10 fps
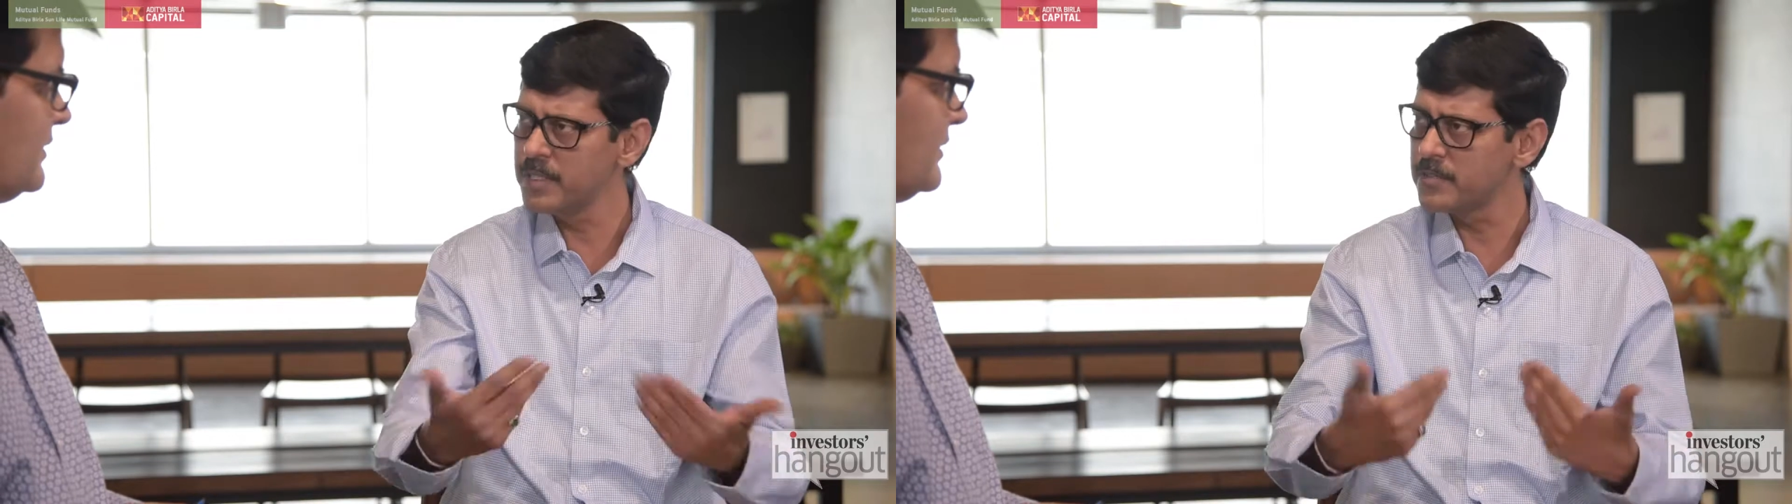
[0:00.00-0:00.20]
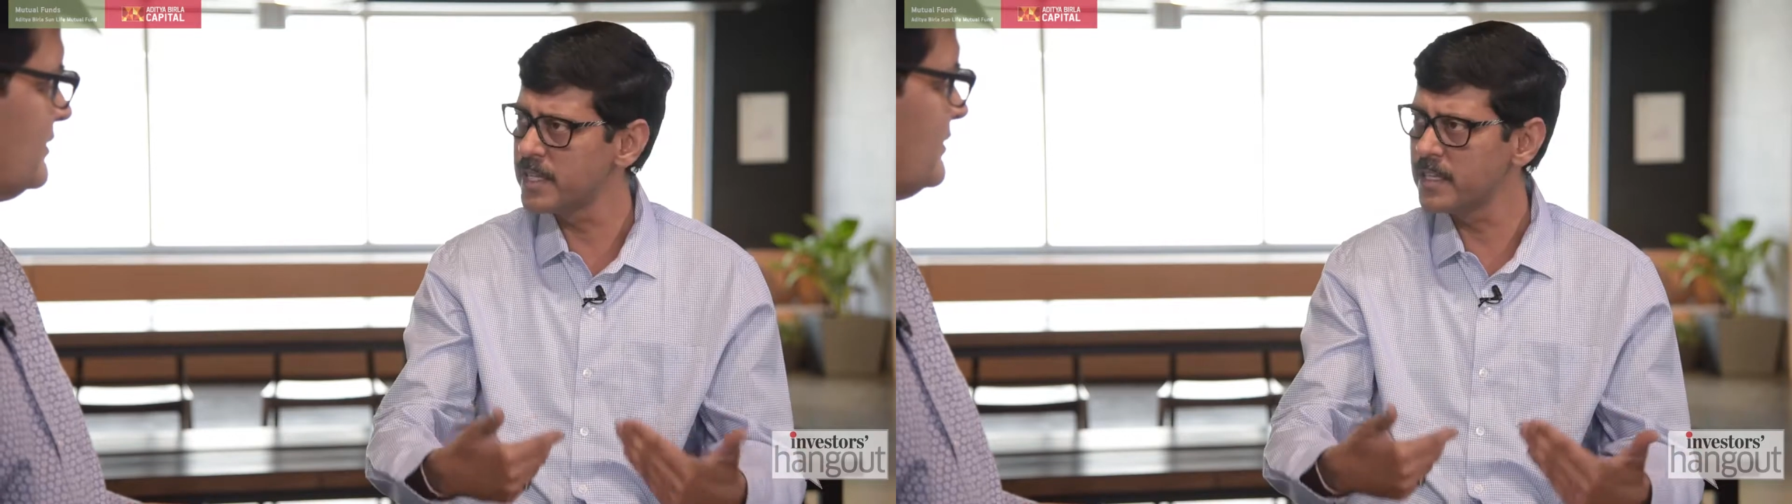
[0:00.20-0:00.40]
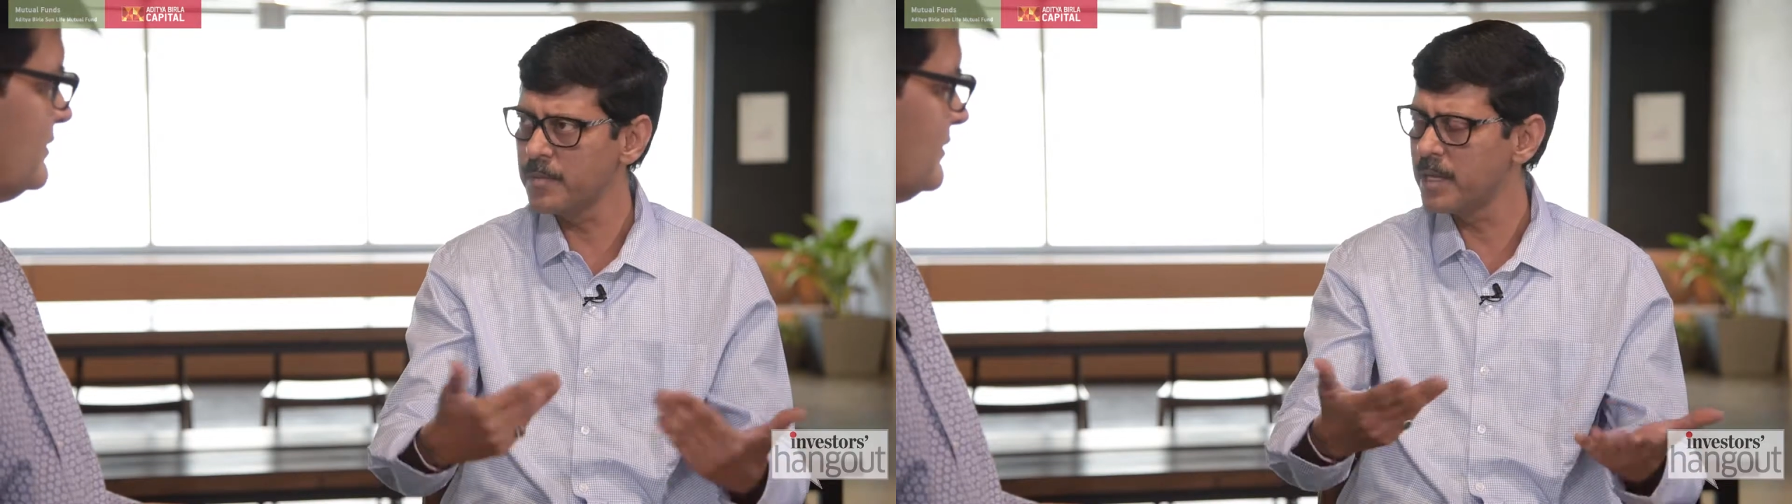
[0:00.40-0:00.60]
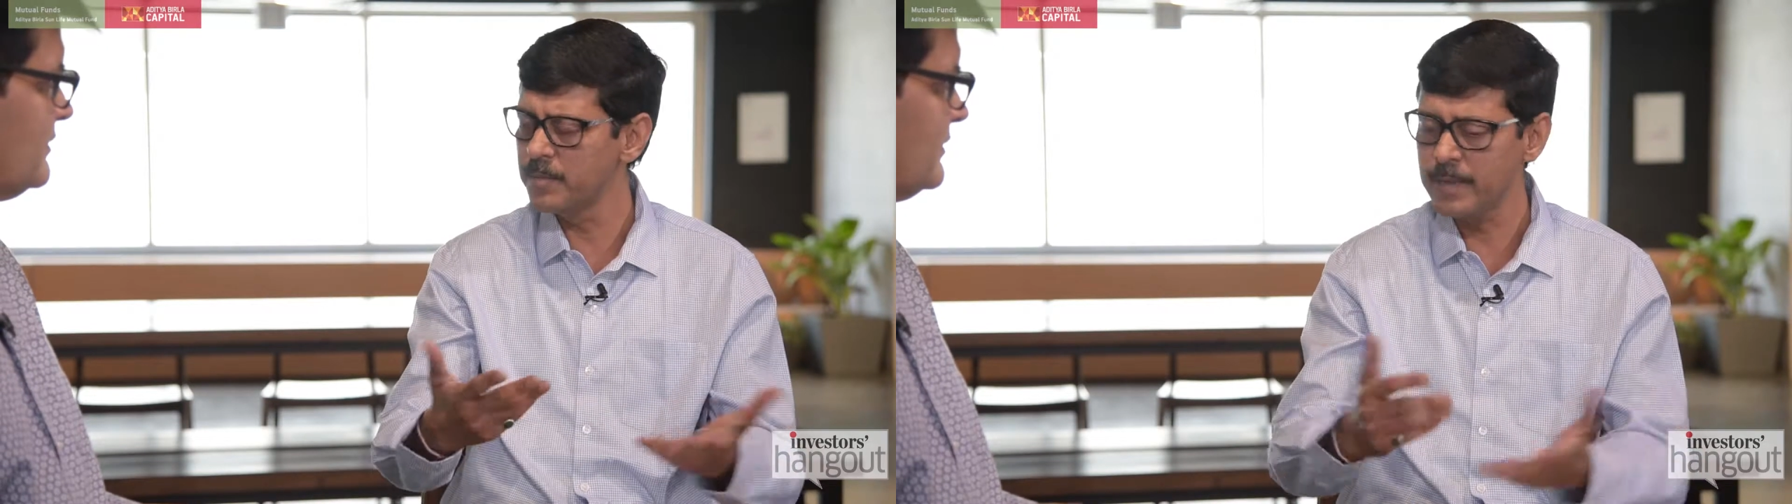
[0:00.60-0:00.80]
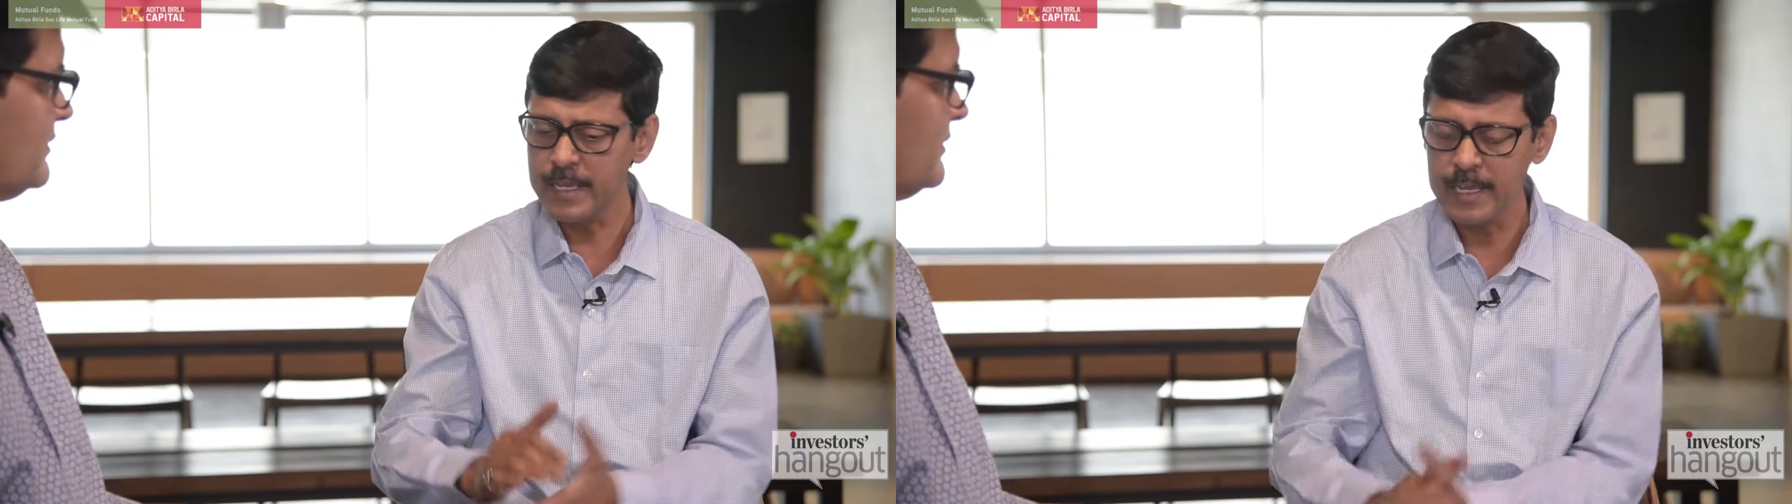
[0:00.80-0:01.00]
means take the
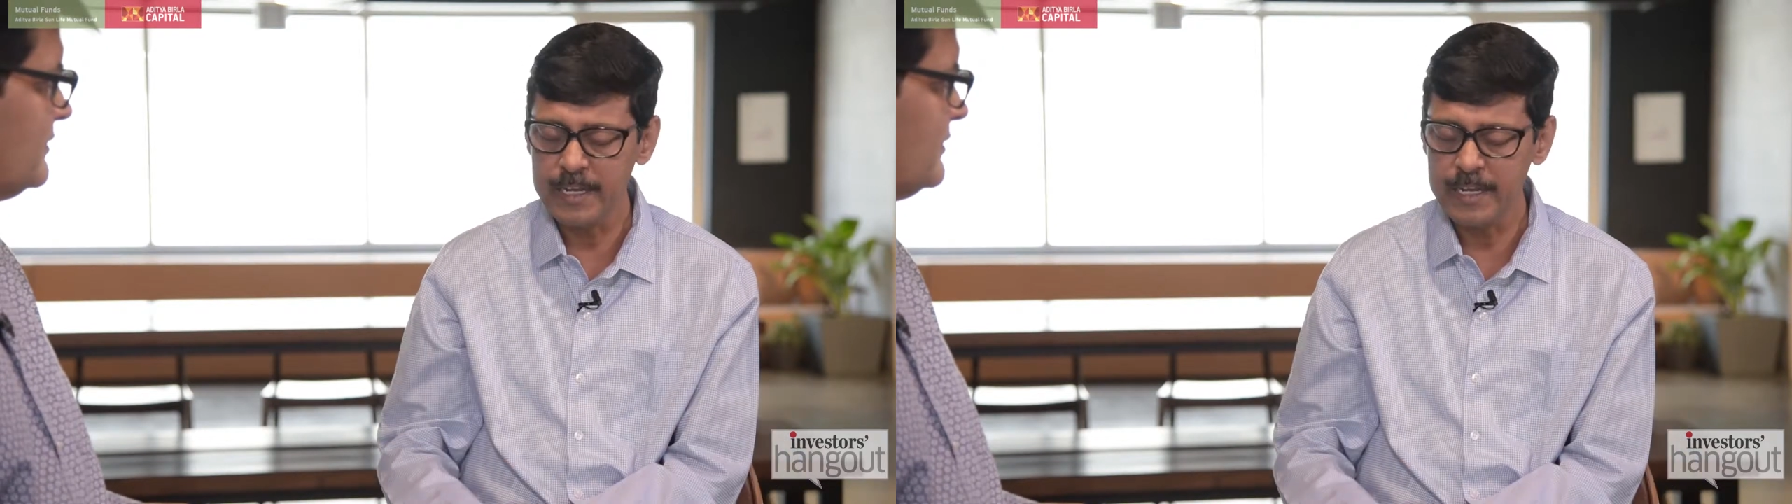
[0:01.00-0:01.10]
money back.